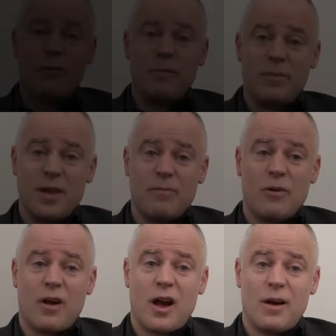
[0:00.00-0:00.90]
When
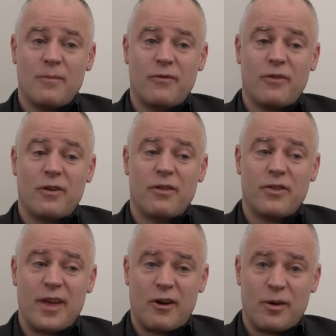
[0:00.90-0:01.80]
people come for
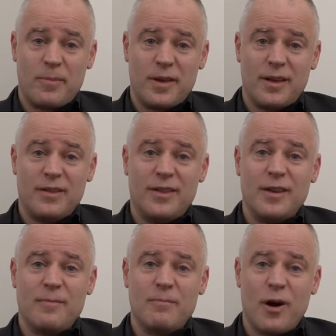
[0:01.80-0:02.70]
therapy,
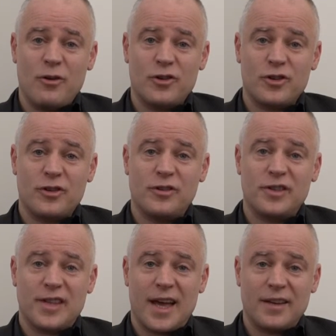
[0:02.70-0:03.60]
the emotional
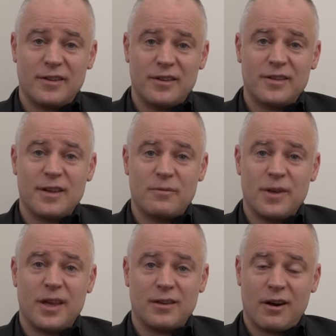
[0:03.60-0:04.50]
cycles that
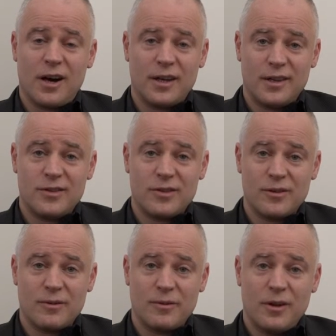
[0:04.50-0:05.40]
we get caught
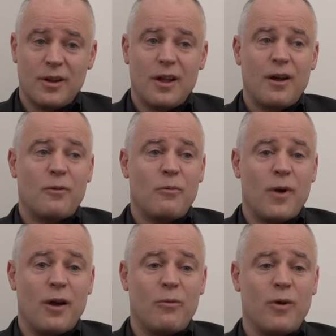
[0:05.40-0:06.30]
into,
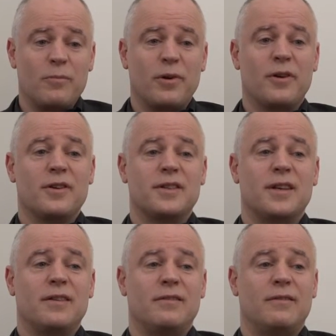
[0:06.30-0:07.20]
where one
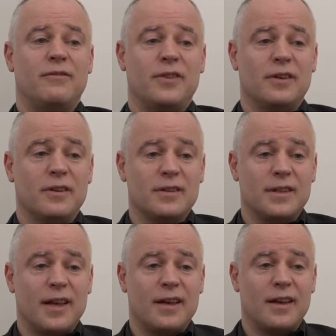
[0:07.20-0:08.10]
person
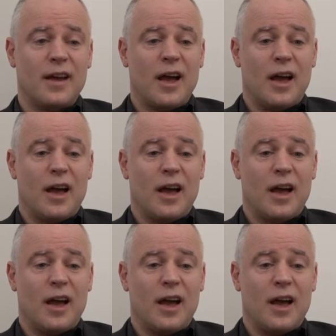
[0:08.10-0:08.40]
feels like,